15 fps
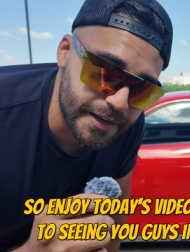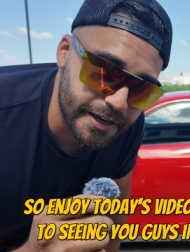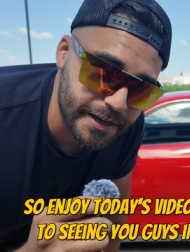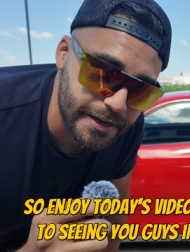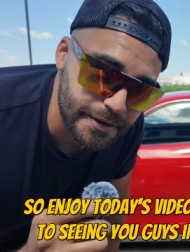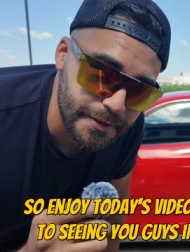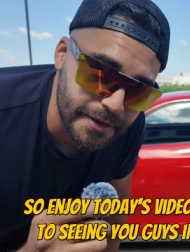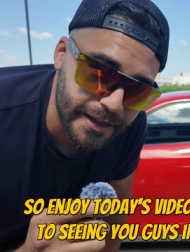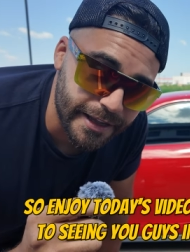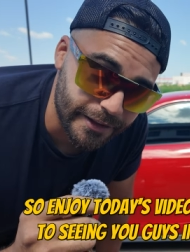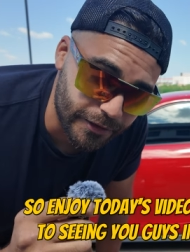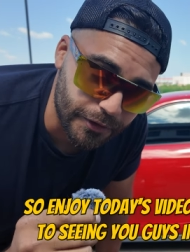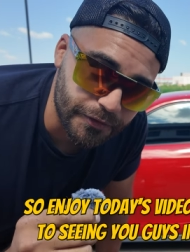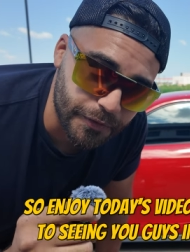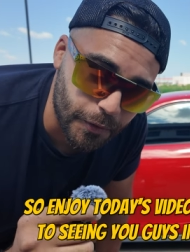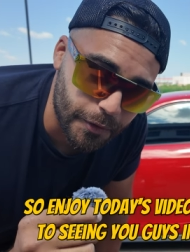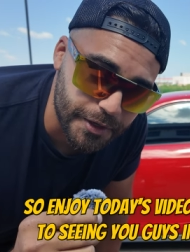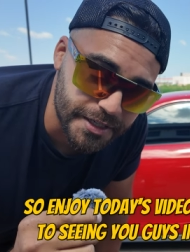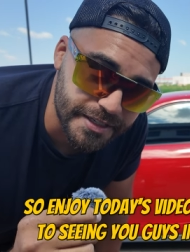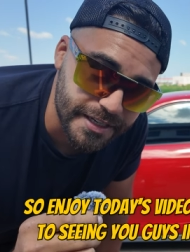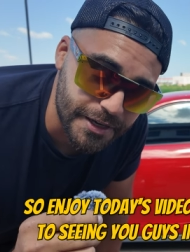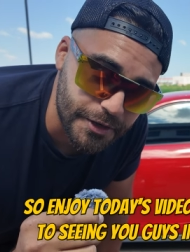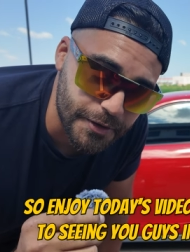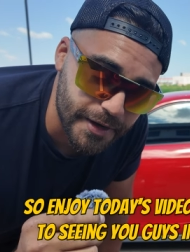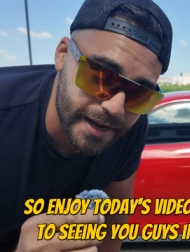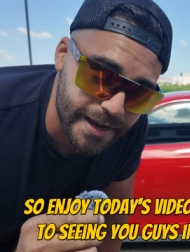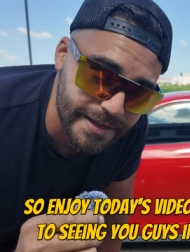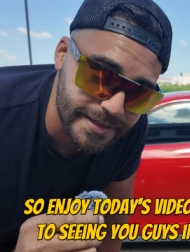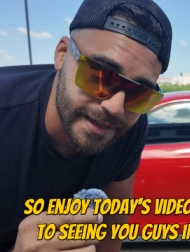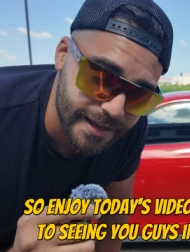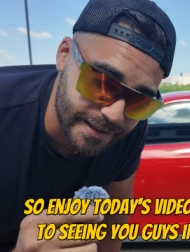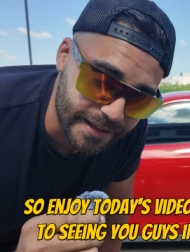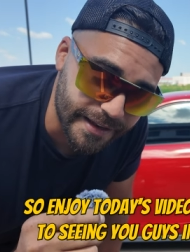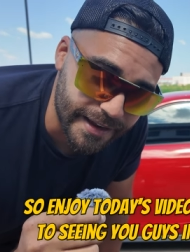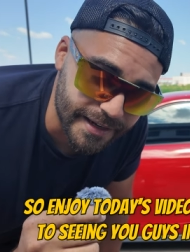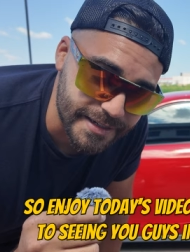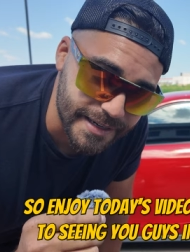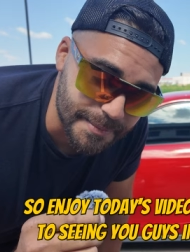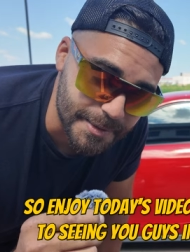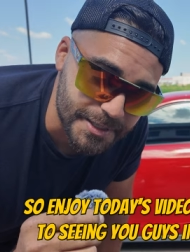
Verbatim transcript: video and look forward to seeing you guys in the next